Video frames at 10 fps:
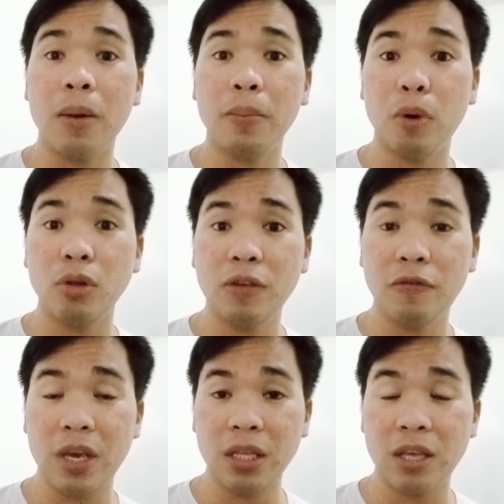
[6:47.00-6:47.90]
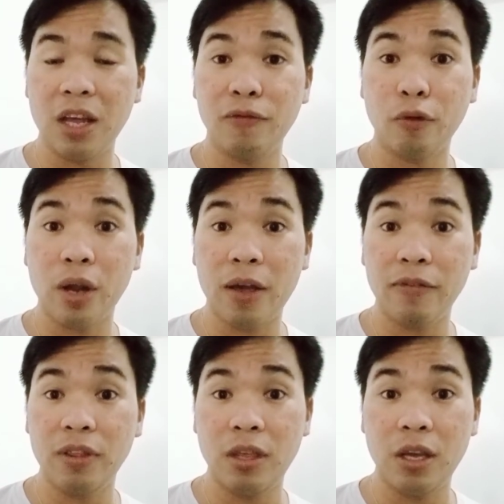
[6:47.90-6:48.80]
motivated for
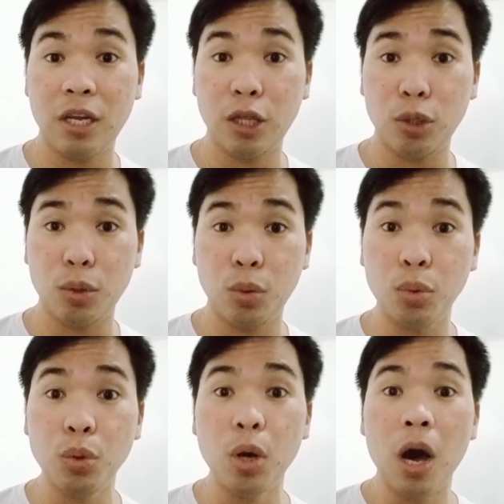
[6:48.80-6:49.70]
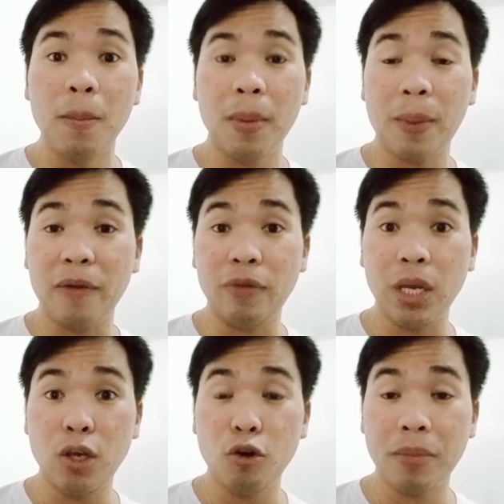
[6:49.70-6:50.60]
everything that you do.
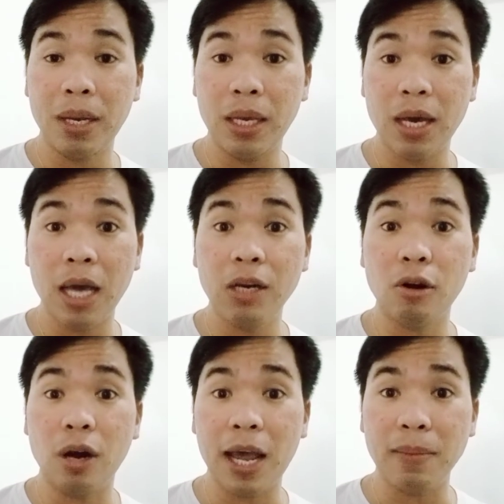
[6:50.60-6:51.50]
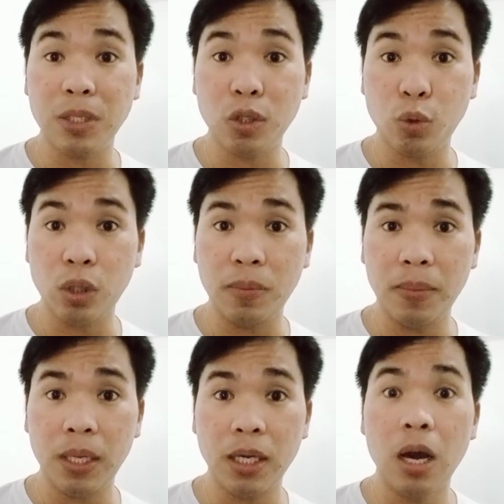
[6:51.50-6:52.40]
Mapavideo man yan or live
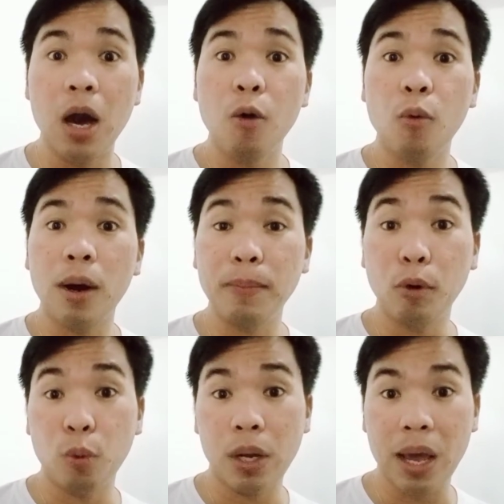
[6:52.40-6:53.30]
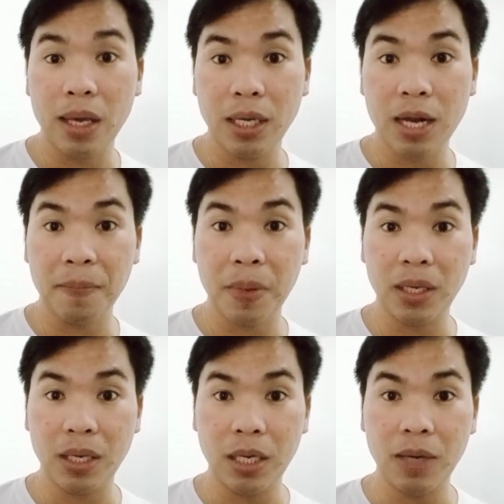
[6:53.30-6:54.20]
streaming, huwag mong walain ang
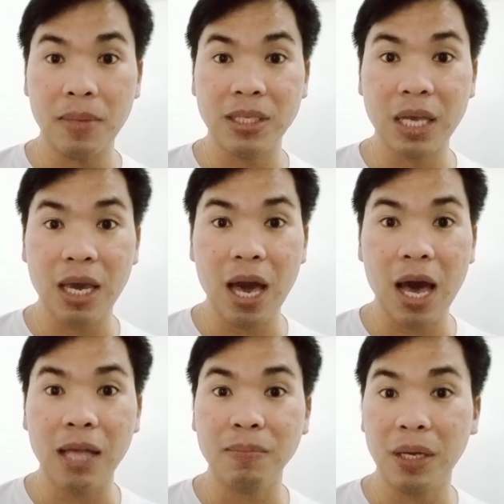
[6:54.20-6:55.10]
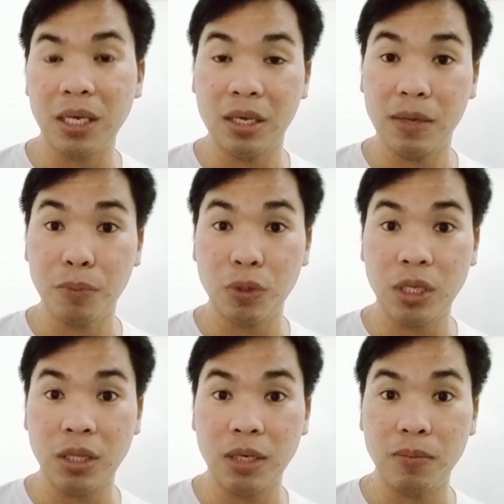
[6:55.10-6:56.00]
pagiging masaya at pagiging
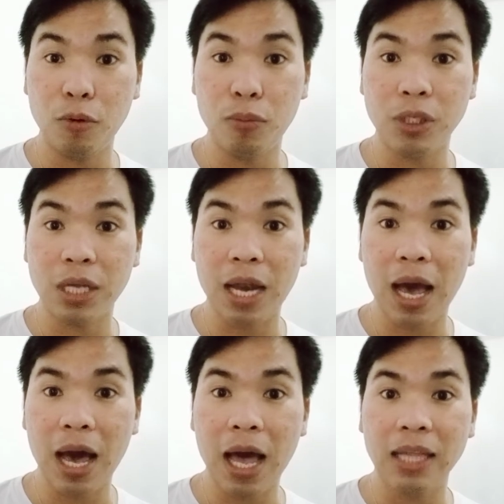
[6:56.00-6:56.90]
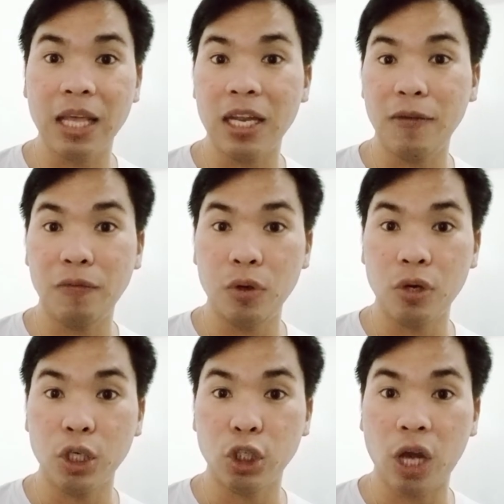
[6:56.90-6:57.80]
positibo mo sa lahat. And if you
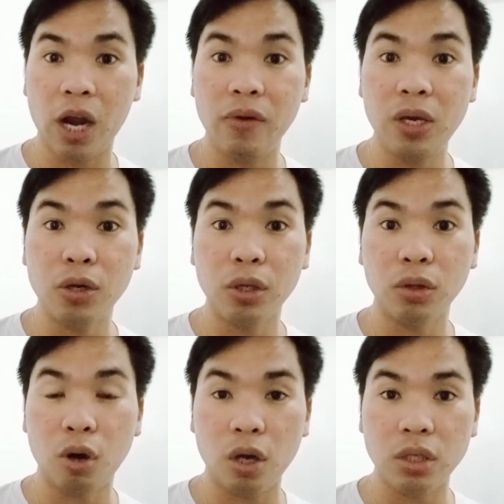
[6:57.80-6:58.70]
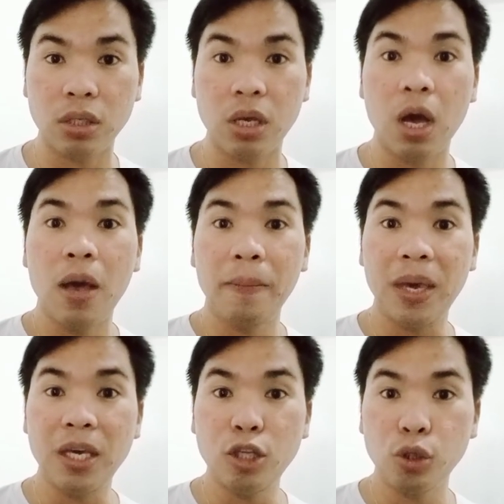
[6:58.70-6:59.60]
are sharing your thoughts,
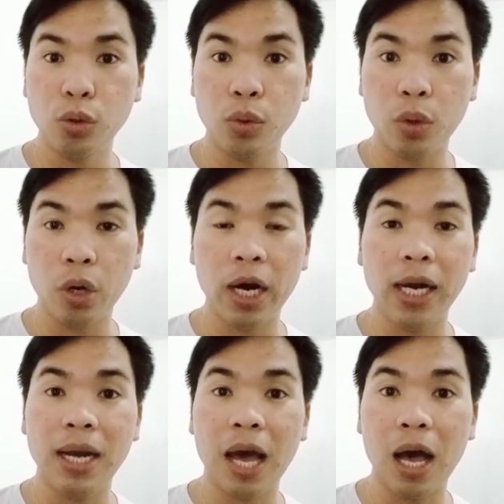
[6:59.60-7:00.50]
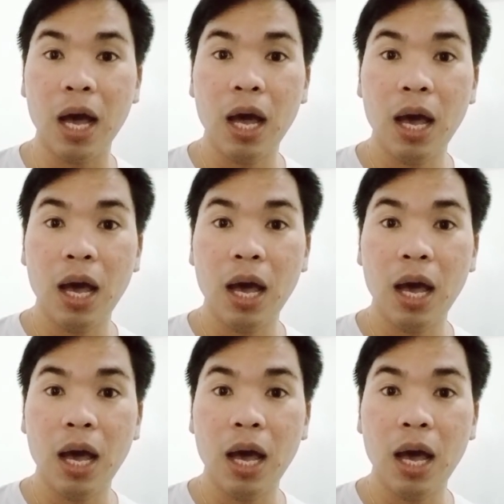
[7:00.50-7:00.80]
make it sure na